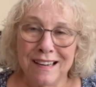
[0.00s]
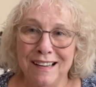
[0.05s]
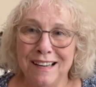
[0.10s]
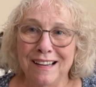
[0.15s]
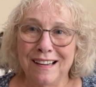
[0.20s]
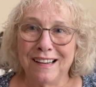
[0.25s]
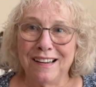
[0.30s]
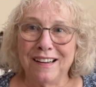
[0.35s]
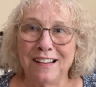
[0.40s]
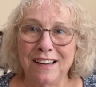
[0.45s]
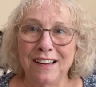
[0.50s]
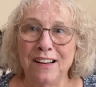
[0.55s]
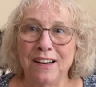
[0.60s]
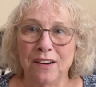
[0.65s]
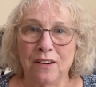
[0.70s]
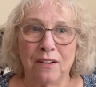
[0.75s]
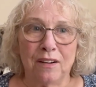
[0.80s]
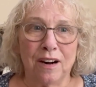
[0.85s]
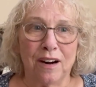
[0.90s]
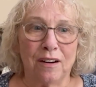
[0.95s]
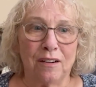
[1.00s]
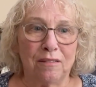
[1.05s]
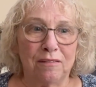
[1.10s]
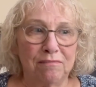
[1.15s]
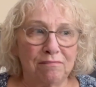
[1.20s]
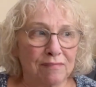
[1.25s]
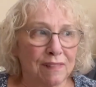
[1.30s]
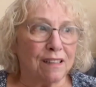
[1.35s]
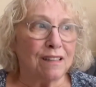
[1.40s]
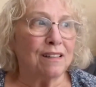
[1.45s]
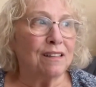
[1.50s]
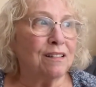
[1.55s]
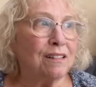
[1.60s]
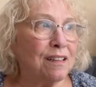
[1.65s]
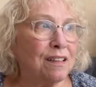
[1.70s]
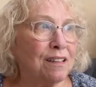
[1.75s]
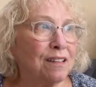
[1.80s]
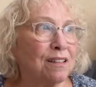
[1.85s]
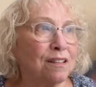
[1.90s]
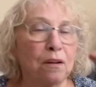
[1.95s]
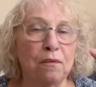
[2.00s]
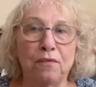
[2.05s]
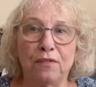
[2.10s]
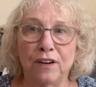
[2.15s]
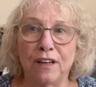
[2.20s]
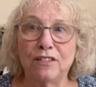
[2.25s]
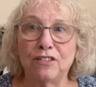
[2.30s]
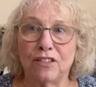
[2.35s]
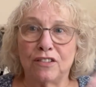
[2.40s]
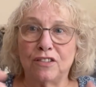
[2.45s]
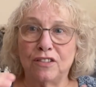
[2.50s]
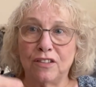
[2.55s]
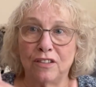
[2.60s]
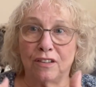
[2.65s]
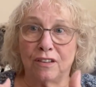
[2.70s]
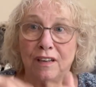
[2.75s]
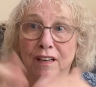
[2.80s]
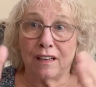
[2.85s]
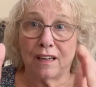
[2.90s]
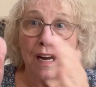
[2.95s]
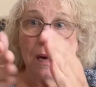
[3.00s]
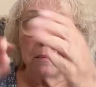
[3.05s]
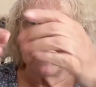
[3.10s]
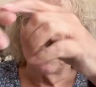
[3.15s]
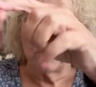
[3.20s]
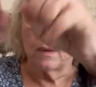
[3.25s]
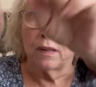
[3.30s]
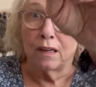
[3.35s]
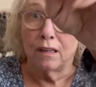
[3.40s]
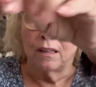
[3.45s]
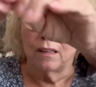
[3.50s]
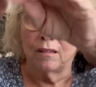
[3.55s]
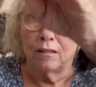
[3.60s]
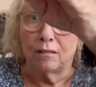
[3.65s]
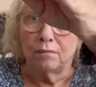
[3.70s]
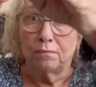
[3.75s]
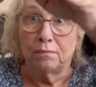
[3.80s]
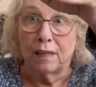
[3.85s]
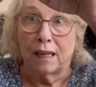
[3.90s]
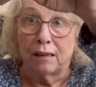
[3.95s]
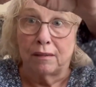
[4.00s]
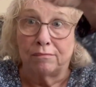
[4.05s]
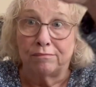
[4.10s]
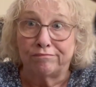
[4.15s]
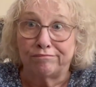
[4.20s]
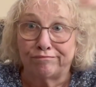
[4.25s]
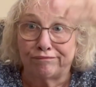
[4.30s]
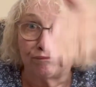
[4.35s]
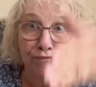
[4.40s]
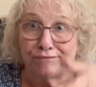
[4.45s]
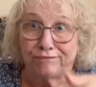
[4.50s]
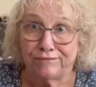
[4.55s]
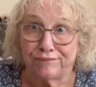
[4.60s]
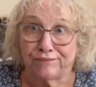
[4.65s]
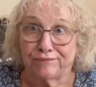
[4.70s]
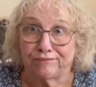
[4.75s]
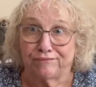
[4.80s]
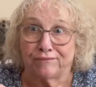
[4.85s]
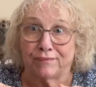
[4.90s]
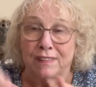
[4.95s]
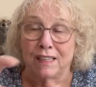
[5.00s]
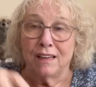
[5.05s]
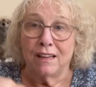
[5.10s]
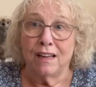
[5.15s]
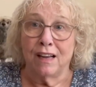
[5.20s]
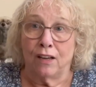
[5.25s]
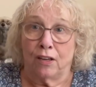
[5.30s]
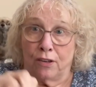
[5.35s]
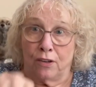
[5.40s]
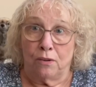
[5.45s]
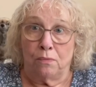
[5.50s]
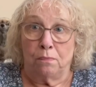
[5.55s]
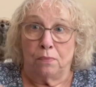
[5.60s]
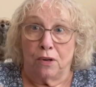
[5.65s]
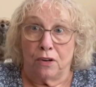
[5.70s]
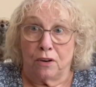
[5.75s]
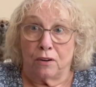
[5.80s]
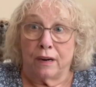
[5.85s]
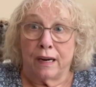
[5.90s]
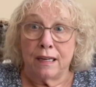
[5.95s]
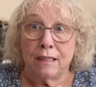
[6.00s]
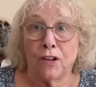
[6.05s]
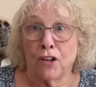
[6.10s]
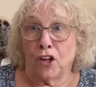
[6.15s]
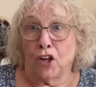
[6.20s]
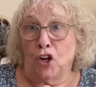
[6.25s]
you know how in some fridges, it comes with a little, like, as you put your eggs.